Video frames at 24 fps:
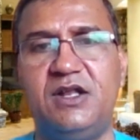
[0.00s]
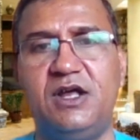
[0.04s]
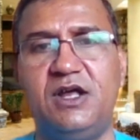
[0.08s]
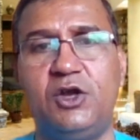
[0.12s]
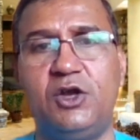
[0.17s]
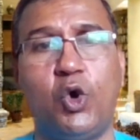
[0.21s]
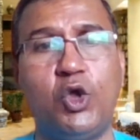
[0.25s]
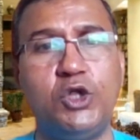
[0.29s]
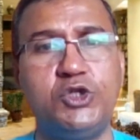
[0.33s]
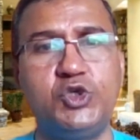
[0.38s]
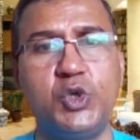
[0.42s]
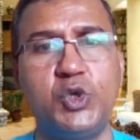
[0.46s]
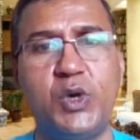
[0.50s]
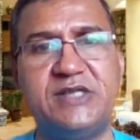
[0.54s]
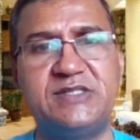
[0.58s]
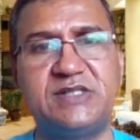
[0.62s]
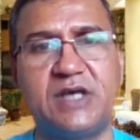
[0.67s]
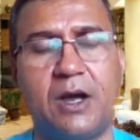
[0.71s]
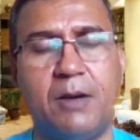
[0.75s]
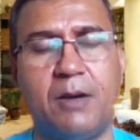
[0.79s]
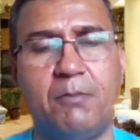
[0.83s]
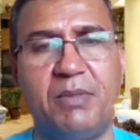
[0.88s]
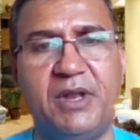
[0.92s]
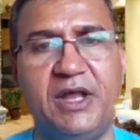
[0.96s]
It also has a
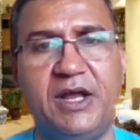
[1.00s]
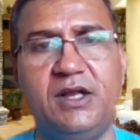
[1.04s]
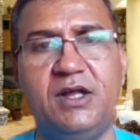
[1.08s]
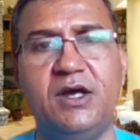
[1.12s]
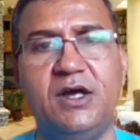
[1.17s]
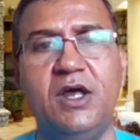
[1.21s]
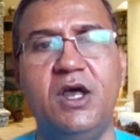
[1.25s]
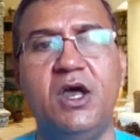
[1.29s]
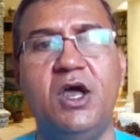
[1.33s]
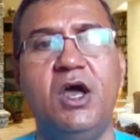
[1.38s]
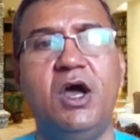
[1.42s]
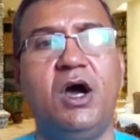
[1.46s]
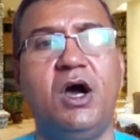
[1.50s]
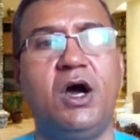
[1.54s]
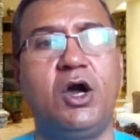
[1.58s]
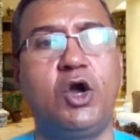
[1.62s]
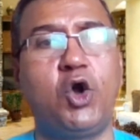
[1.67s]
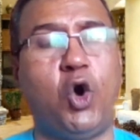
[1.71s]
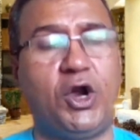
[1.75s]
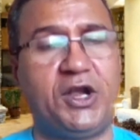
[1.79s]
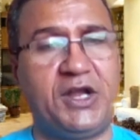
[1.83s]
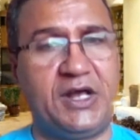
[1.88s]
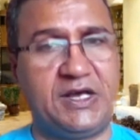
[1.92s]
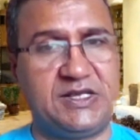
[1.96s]
complete
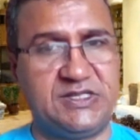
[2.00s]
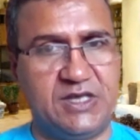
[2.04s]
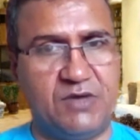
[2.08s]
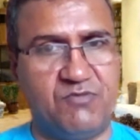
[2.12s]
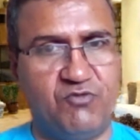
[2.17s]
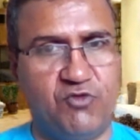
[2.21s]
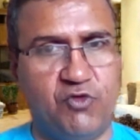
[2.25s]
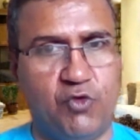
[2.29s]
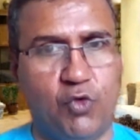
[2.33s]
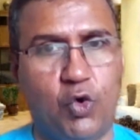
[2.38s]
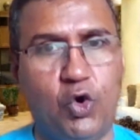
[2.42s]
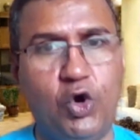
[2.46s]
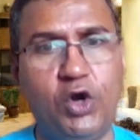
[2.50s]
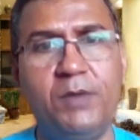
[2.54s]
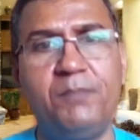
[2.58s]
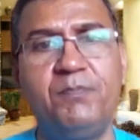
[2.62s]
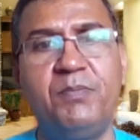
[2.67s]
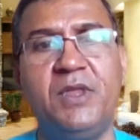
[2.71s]
Cortex M4,